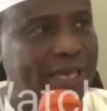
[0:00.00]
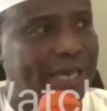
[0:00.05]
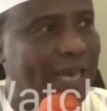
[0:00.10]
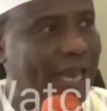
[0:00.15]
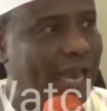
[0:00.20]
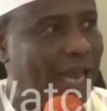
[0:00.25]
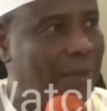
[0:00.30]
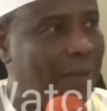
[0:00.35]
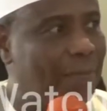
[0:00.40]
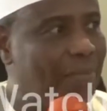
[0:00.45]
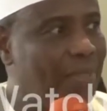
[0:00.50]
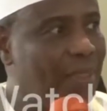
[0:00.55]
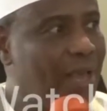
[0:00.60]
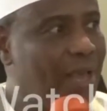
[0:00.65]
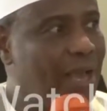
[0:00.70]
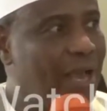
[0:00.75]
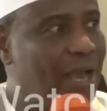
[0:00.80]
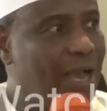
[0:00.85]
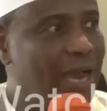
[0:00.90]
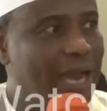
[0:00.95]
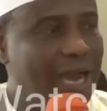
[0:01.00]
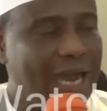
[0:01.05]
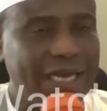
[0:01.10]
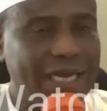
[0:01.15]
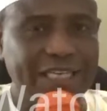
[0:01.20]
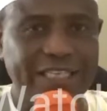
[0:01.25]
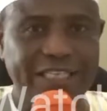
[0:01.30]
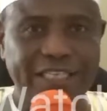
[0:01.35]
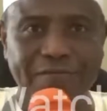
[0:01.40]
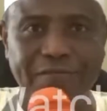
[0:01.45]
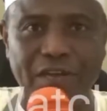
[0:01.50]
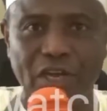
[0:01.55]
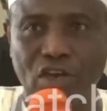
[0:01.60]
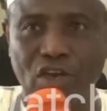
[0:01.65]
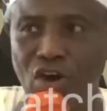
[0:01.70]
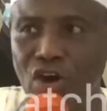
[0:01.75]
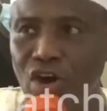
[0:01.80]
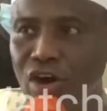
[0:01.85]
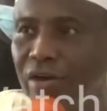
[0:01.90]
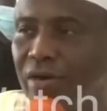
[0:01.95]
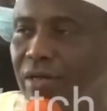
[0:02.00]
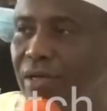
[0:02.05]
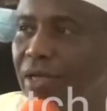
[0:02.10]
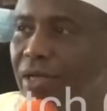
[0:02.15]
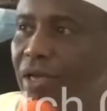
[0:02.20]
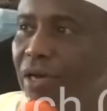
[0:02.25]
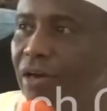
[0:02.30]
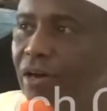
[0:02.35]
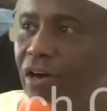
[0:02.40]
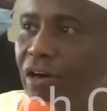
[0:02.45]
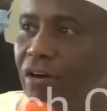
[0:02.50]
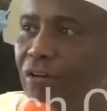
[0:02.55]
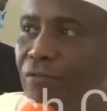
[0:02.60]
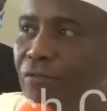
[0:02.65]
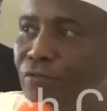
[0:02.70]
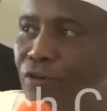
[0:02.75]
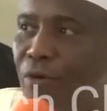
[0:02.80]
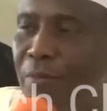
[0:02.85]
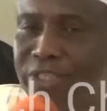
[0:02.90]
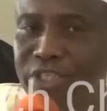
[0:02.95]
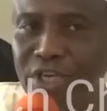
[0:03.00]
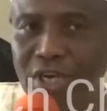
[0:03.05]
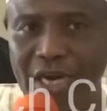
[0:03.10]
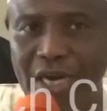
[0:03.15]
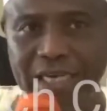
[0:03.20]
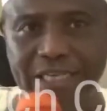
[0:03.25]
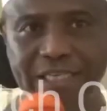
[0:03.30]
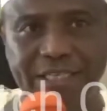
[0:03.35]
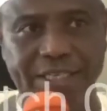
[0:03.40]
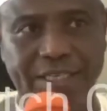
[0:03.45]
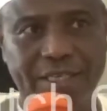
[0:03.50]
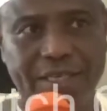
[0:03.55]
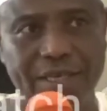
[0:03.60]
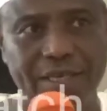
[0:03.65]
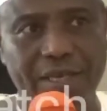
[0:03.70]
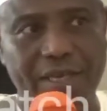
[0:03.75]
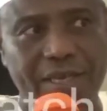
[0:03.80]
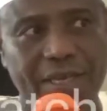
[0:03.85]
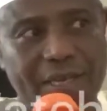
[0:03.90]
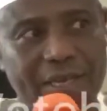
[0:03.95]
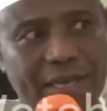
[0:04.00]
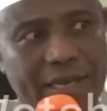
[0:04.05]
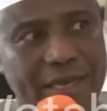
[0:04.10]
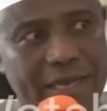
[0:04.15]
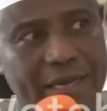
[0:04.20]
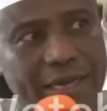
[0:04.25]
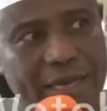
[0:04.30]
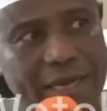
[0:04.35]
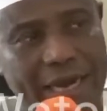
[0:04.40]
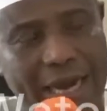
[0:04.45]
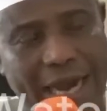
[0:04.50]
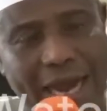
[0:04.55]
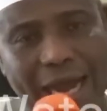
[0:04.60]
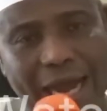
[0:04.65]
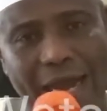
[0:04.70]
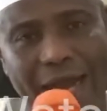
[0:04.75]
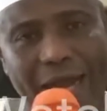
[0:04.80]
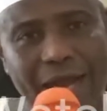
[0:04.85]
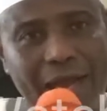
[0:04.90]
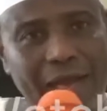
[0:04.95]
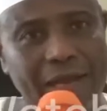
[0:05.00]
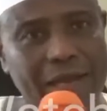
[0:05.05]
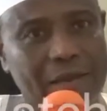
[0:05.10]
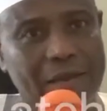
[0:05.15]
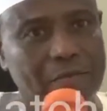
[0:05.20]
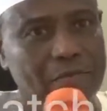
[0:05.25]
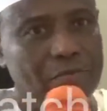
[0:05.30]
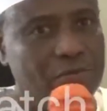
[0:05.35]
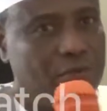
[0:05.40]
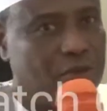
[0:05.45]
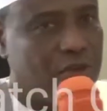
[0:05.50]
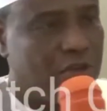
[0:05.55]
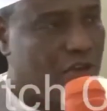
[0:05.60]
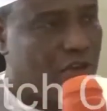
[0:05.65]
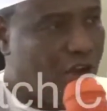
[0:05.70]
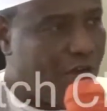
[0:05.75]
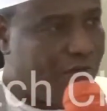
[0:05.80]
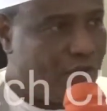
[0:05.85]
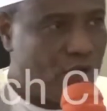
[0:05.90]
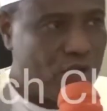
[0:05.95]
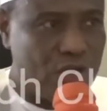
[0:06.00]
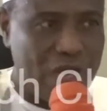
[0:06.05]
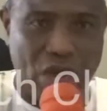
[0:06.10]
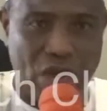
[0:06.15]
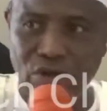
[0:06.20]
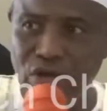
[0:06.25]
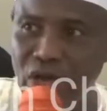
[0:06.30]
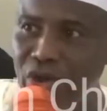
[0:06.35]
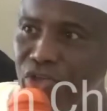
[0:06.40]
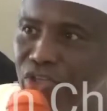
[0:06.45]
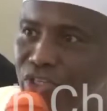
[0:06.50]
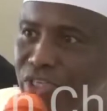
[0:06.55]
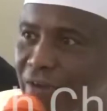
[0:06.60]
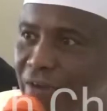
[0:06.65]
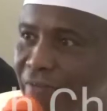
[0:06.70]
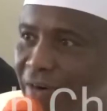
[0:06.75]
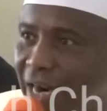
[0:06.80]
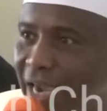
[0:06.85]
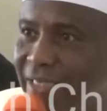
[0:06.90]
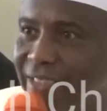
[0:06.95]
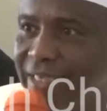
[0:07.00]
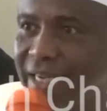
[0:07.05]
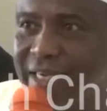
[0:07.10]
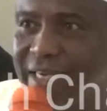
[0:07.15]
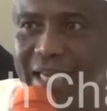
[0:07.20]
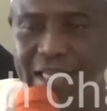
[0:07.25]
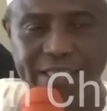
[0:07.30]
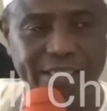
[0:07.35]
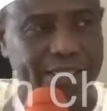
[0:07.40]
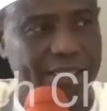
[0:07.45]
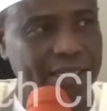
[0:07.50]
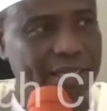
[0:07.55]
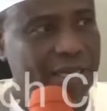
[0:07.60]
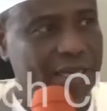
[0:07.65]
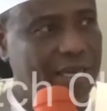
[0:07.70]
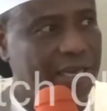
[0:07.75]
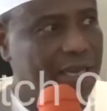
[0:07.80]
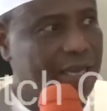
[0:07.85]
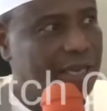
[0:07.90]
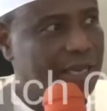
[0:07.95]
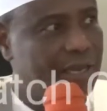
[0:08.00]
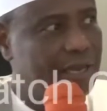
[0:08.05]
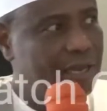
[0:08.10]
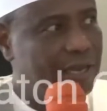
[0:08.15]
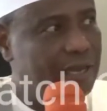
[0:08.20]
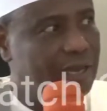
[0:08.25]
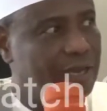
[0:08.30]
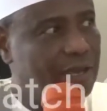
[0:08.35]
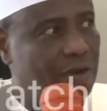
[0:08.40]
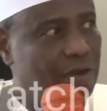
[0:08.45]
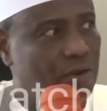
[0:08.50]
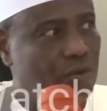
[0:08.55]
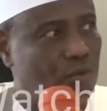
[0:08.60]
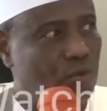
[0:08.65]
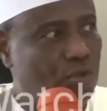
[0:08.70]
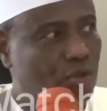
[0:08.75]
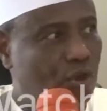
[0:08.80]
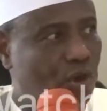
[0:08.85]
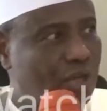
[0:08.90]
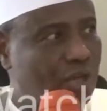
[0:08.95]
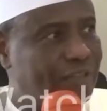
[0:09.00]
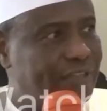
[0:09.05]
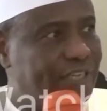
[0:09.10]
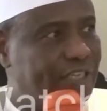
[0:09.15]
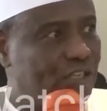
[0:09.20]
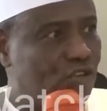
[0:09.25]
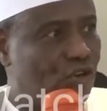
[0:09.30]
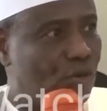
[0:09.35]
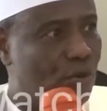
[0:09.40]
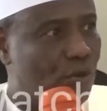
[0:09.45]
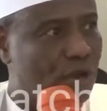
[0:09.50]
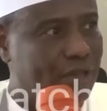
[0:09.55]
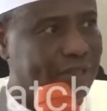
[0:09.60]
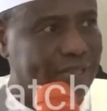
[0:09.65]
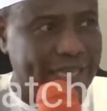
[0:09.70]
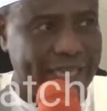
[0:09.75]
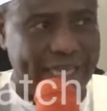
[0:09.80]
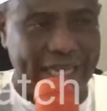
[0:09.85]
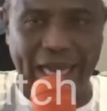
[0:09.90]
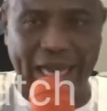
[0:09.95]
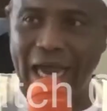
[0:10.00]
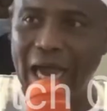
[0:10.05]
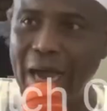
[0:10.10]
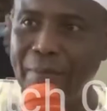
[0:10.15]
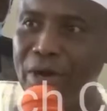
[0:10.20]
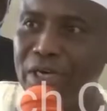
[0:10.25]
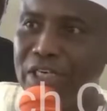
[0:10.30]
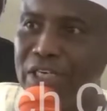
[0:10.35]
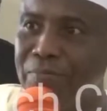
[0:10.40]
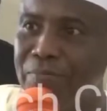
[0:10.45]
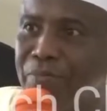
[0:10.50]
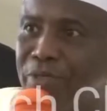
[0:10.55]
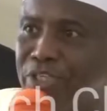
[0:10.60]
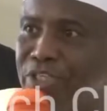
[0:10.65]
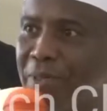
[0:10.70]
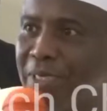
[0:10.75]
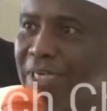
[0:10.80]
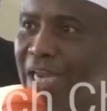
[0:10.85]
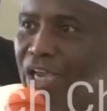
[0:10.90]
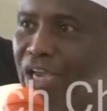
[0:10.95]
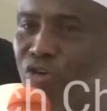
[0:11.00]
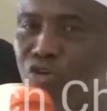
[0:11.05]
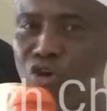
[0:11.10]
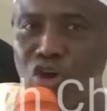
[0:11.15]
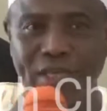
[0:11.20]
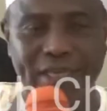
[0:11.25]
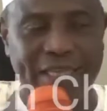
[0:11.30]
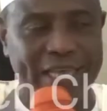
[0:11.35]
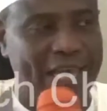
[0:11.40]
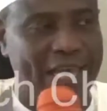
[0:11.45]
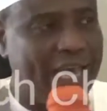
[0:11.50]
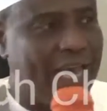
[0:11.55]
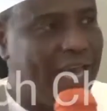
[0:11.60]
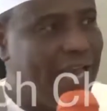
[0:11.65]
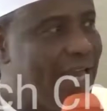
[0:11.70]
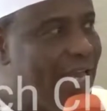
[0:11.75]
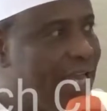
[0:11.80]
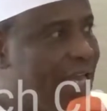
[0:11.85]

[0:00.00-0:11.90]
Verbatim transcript: here, I received a call from a journalist. Ah, Governor, you are going to Zamfara? I said yes. With all this rumor in the air about impeachment, are you going there